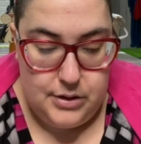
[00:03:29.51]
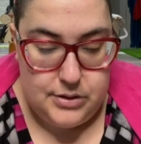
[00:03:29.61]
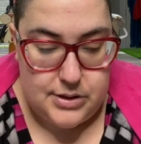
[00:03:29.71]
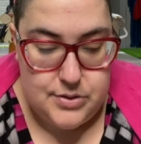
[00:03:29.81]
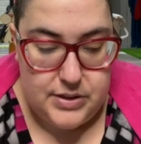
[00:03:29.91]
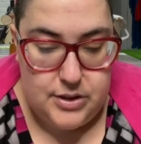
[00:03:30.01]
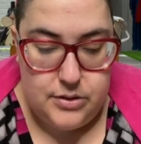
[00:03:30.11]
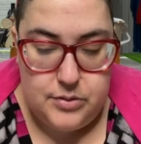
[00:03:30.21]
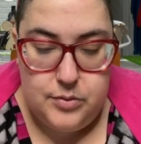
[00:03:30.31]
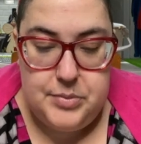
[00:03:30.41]
that's really
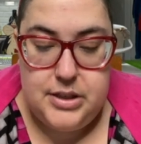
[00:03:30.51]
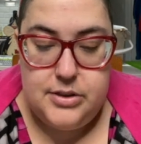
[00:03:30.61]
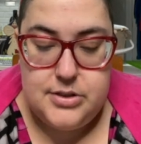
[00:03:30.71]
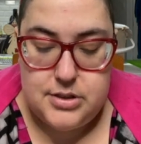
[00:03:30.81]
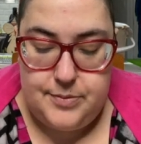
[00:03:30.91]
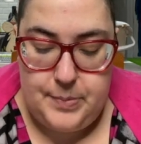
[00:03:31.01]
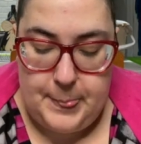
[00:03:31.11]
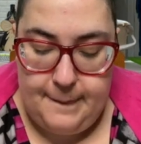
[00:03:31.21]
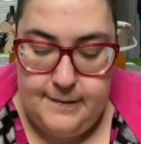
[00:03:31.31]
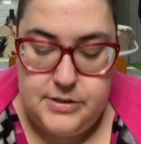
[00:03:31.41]
cool because
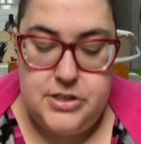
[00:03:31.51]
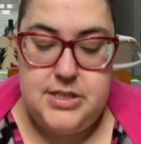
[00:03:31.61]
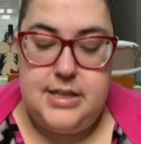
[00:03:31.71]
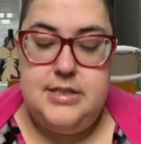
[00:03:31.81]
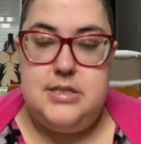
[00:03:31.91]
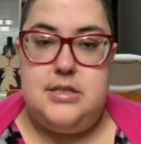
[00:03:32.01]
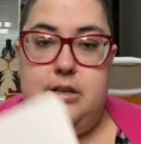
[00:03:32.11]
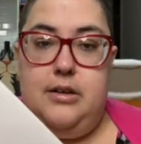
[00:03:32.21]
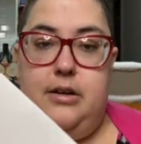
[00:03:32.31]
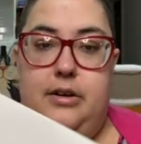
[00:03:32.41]
she sends
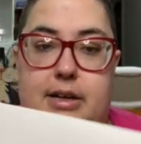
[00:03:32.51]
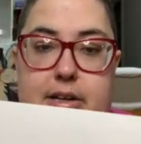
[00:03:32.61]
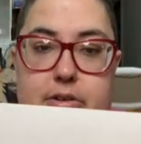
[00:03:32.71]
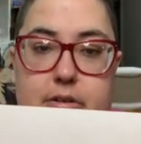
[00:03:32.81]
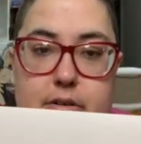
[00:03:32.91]
a letter.